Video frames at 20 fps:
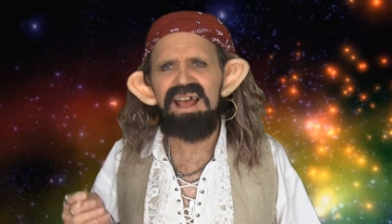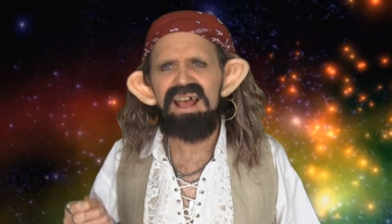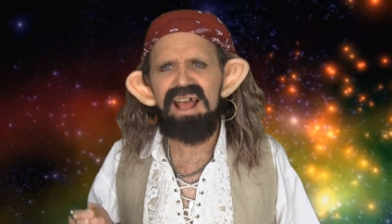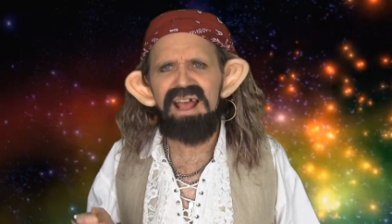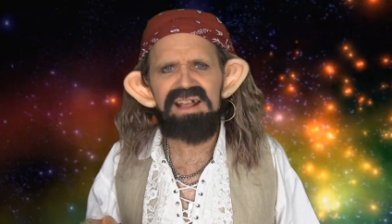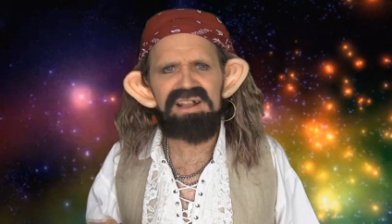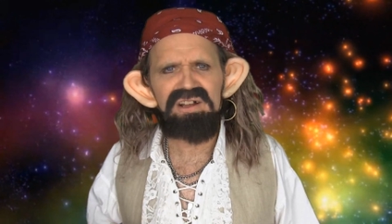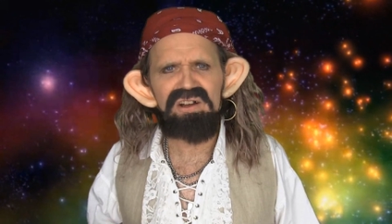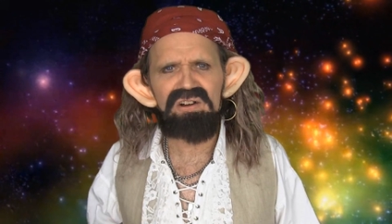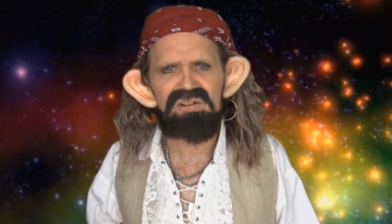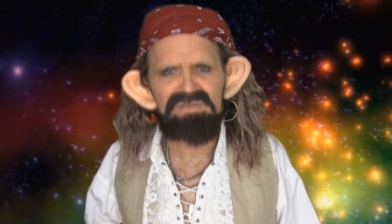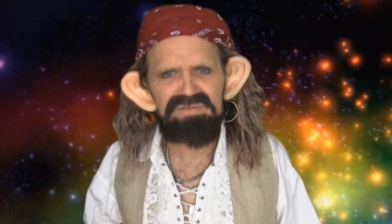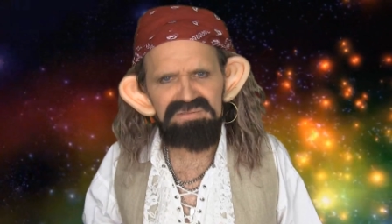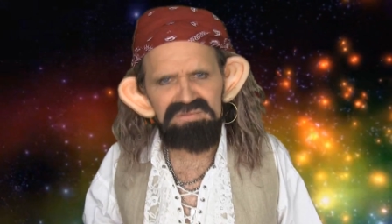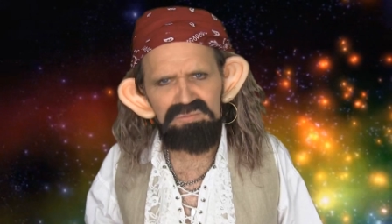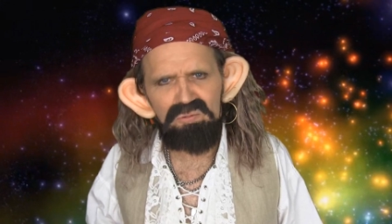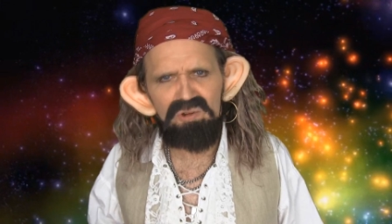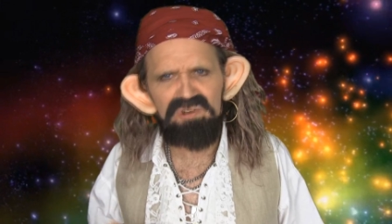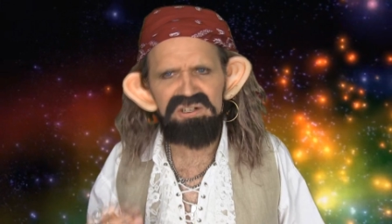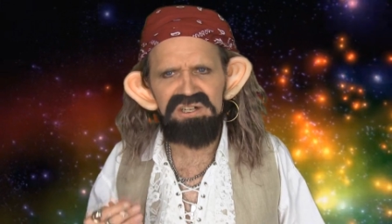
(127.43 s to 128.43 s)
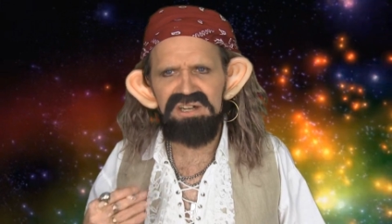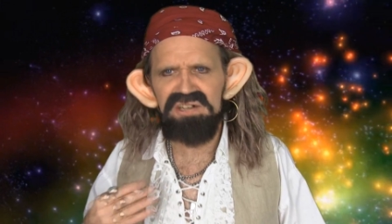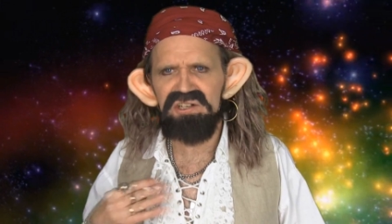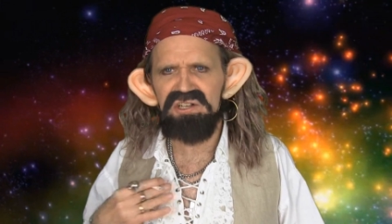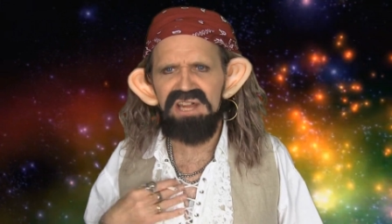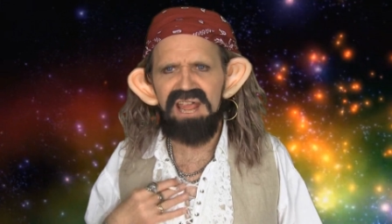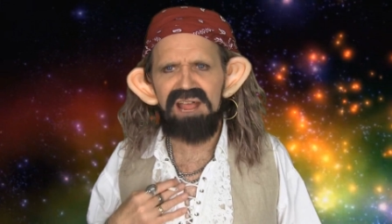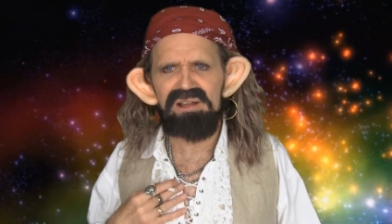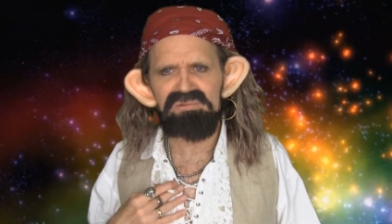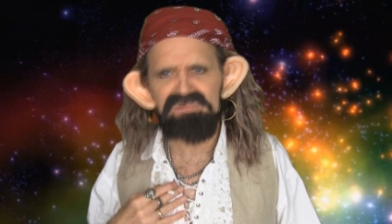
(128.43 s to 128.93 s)
Hang on, what's he
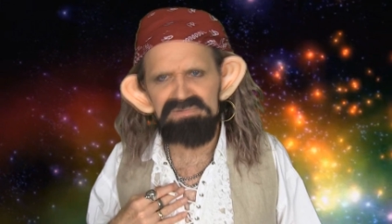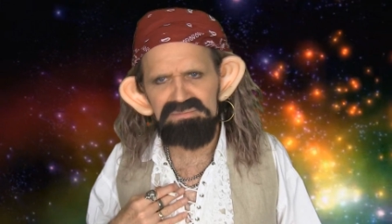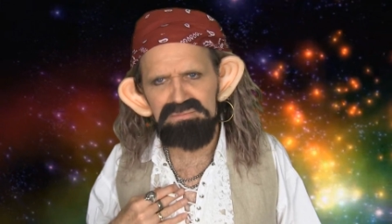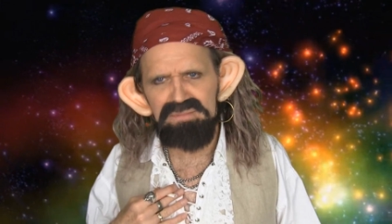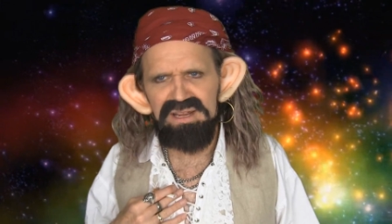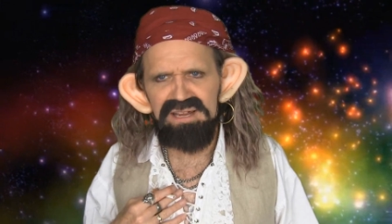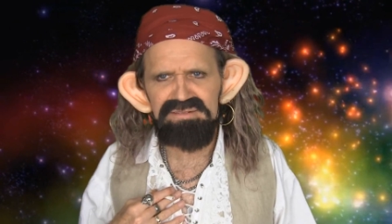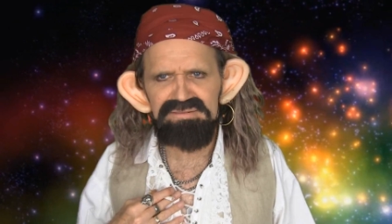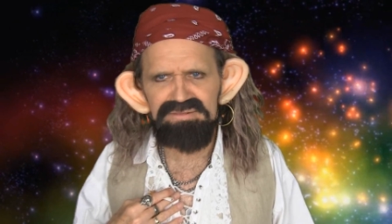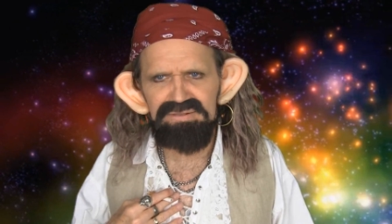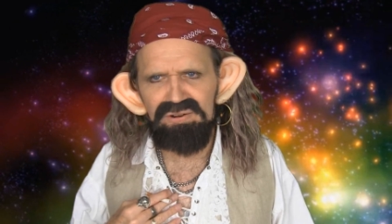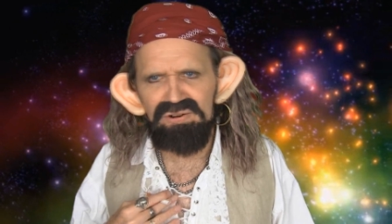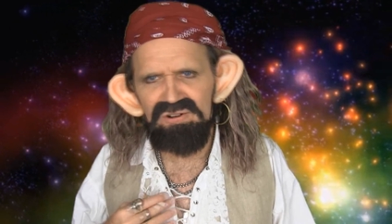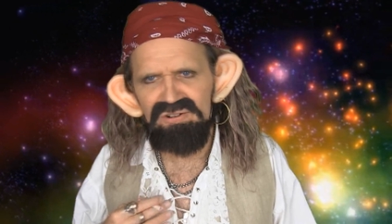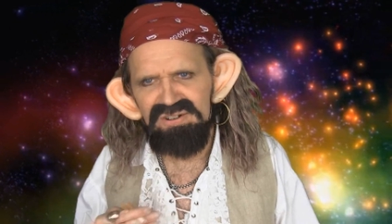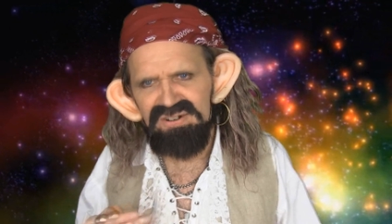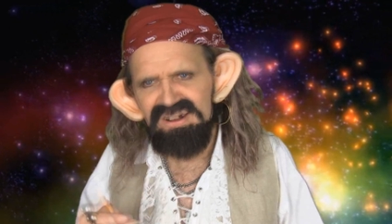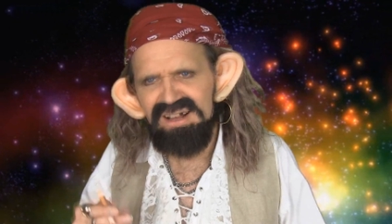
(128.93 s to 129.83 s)
shouting me for?